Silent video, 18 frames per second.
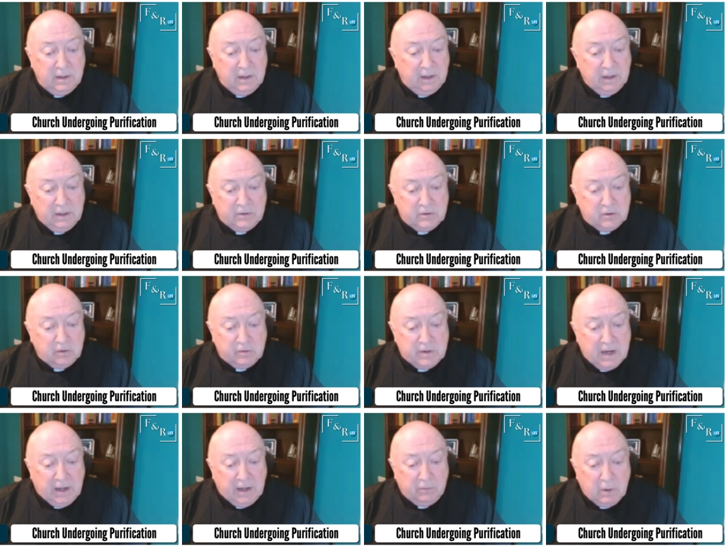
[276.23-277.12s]
It's
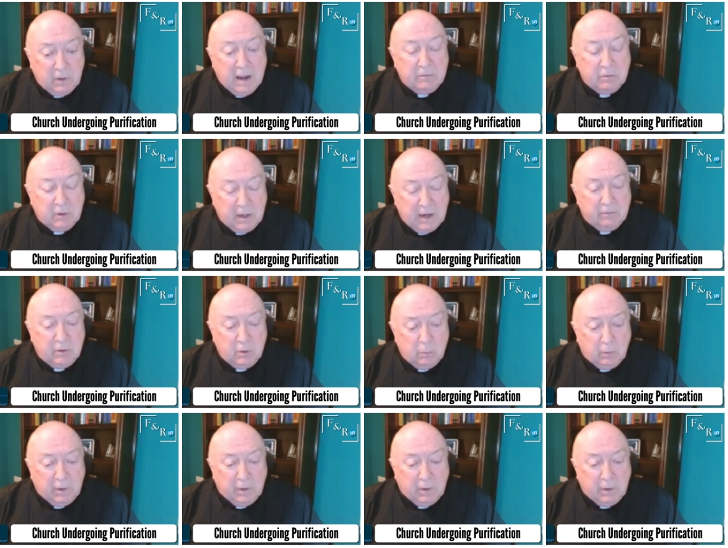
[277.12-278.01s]
just not.
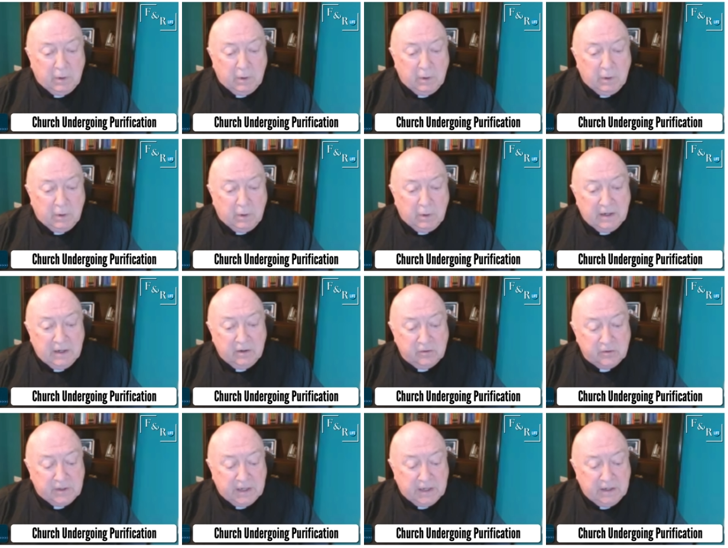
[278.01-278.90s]
Everyone is living in a
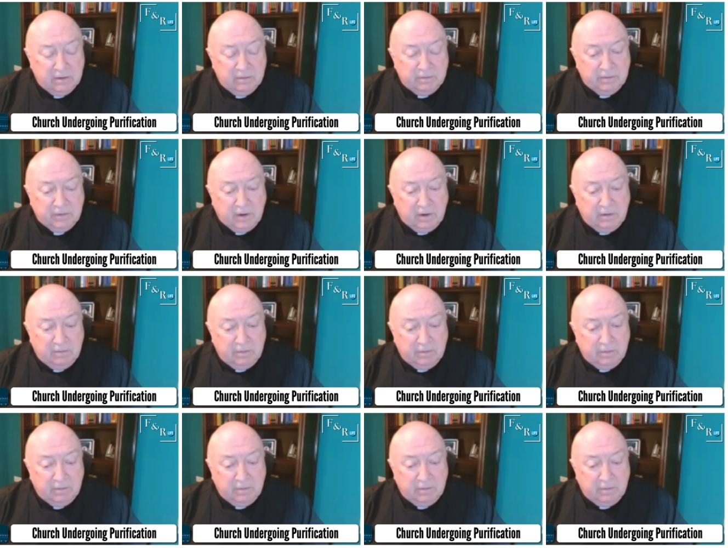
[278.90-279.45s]
state of